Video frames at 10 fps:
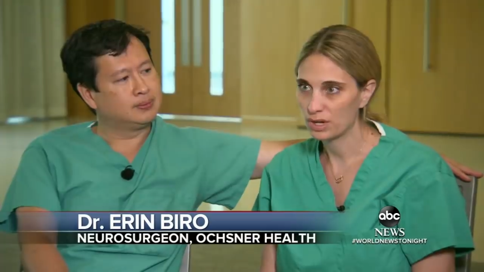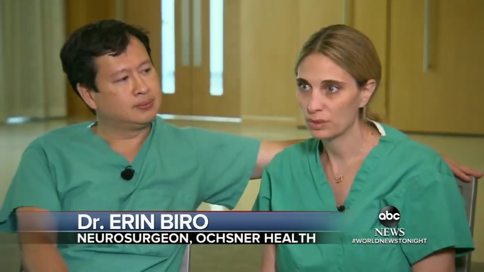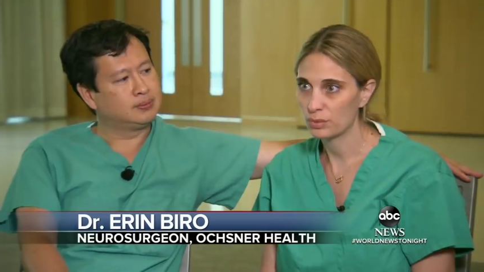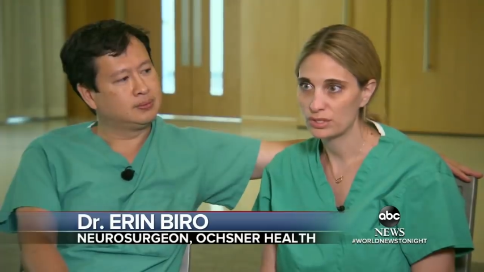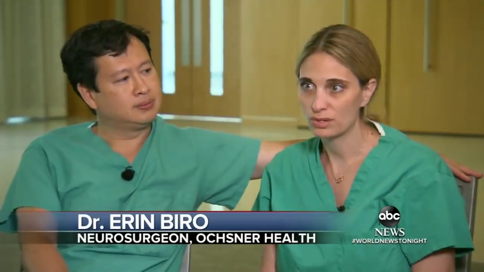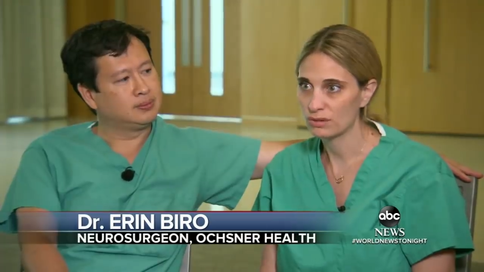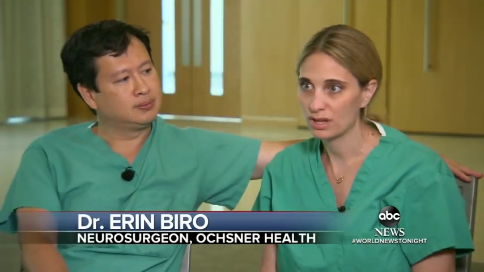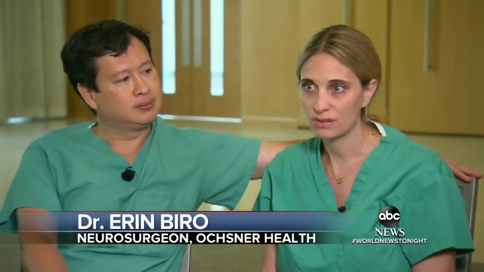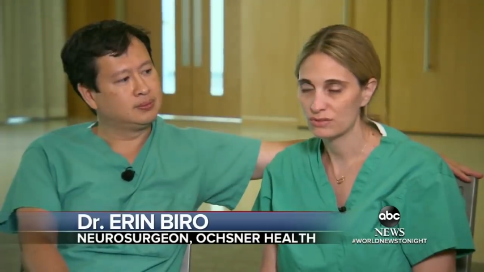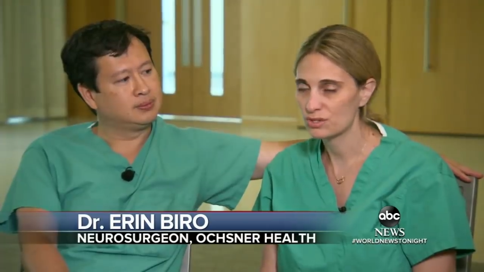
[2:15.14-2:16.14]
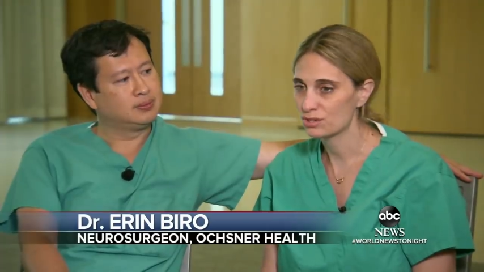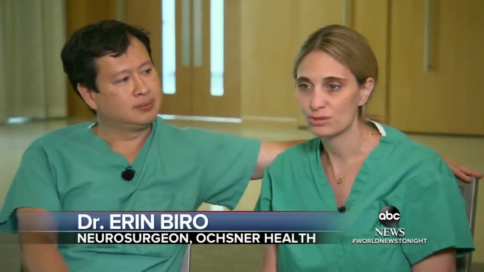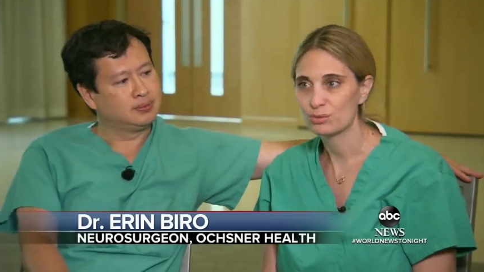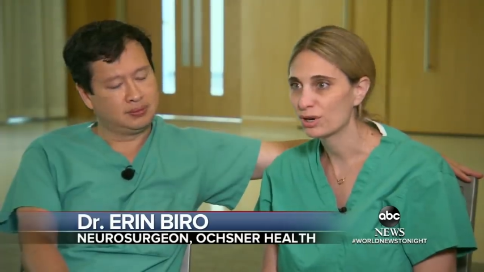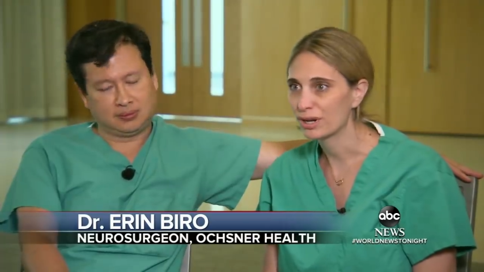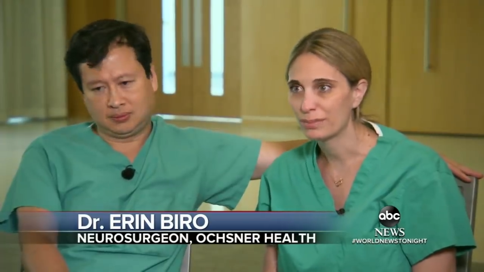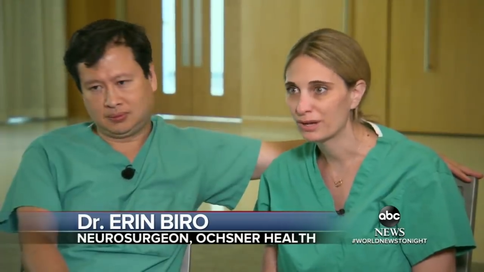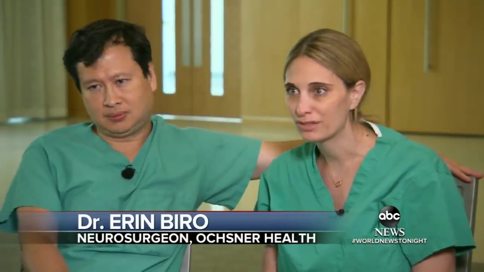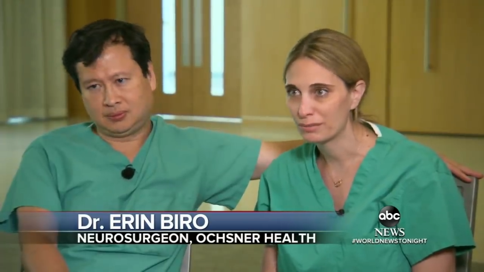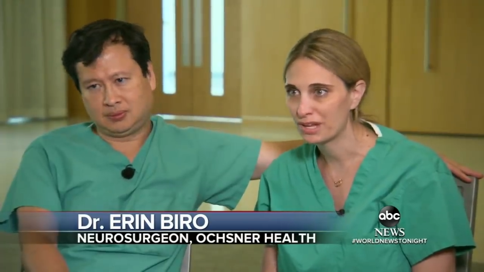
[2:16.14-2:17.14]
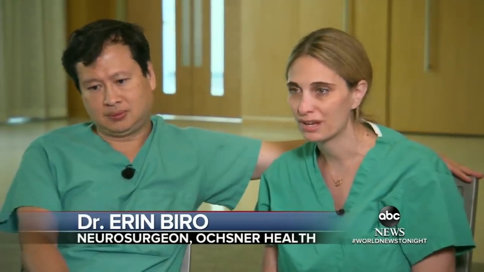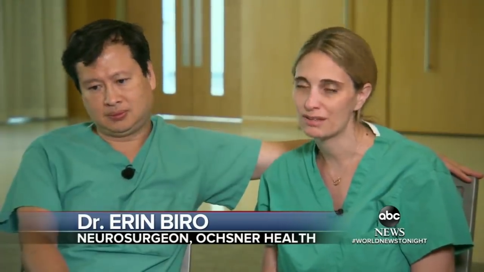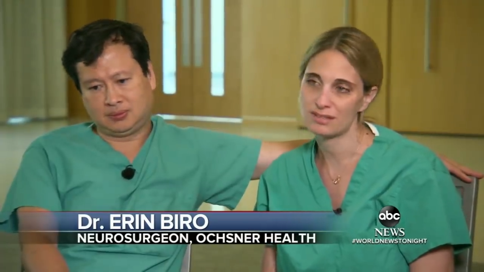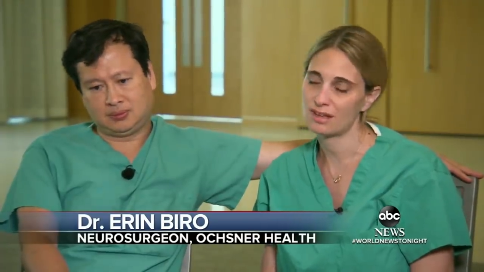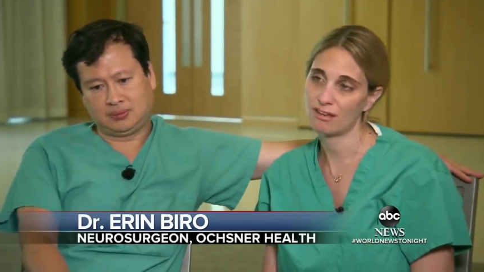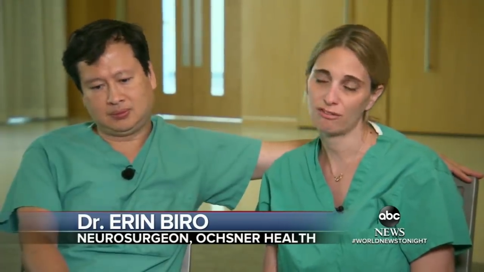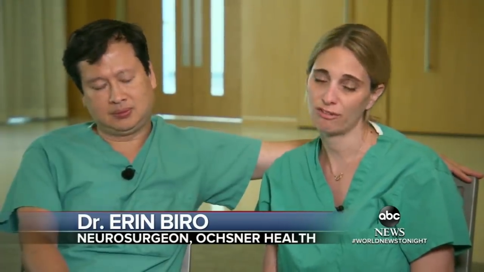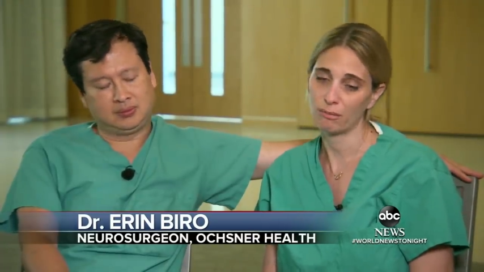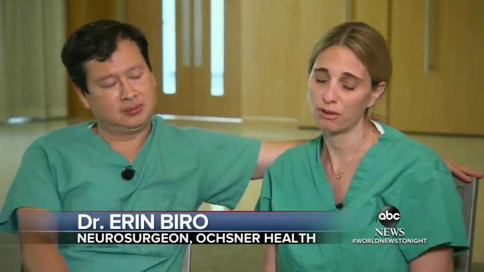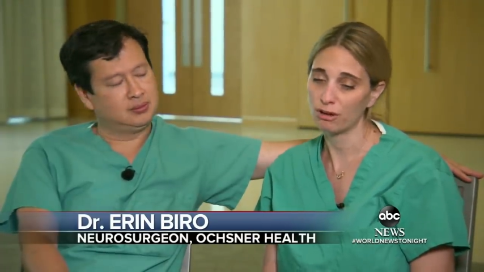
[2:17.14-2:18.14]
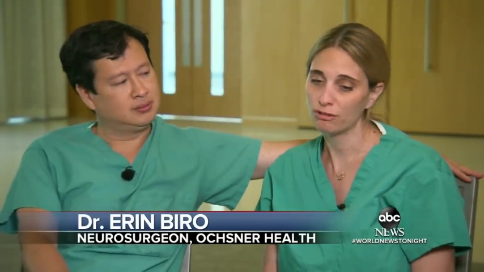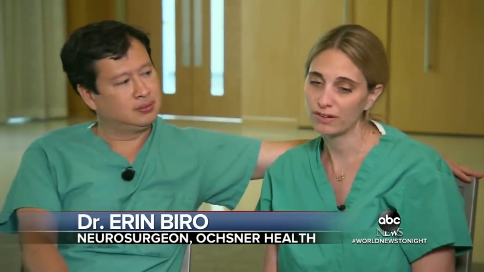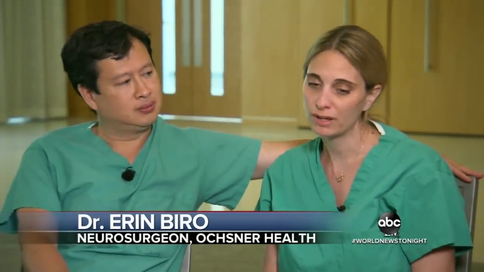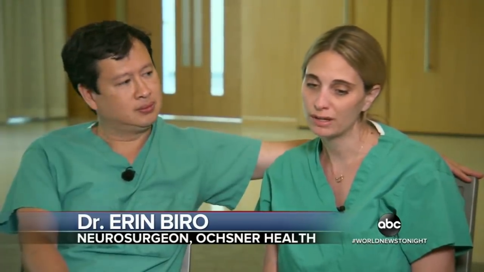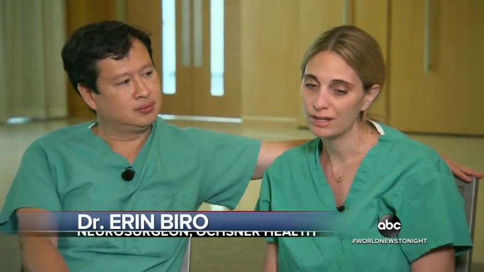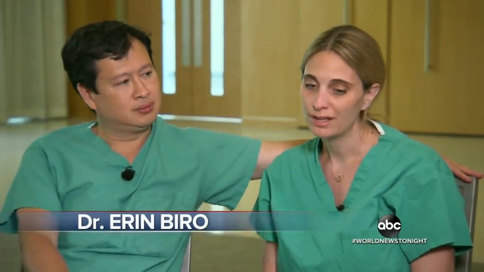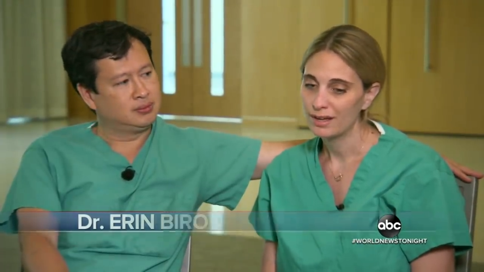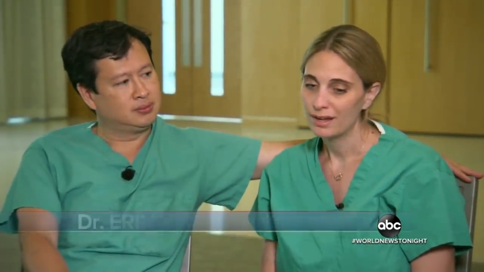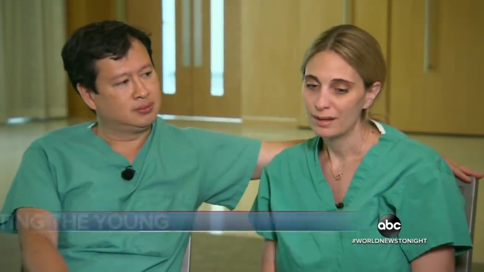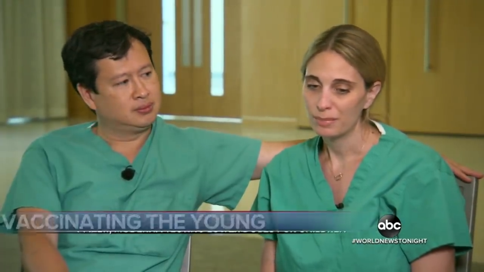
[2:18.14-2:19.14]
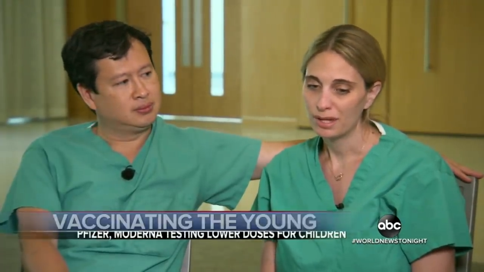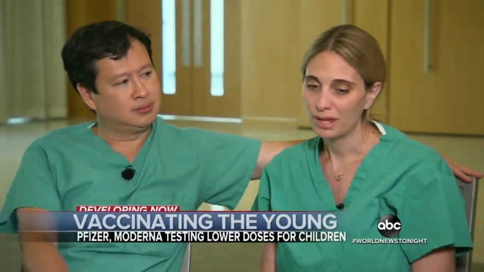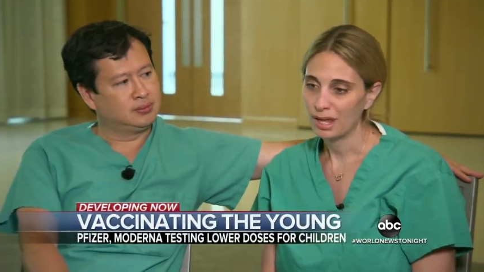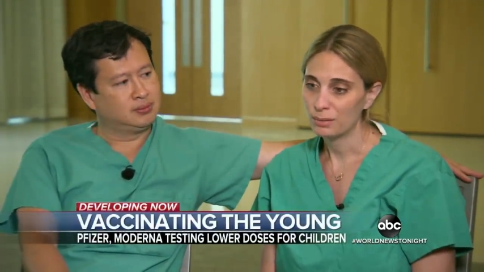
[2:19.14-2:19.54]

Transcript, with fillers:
Speaker 1: where we don't have to worry about them getting sick from COVID, being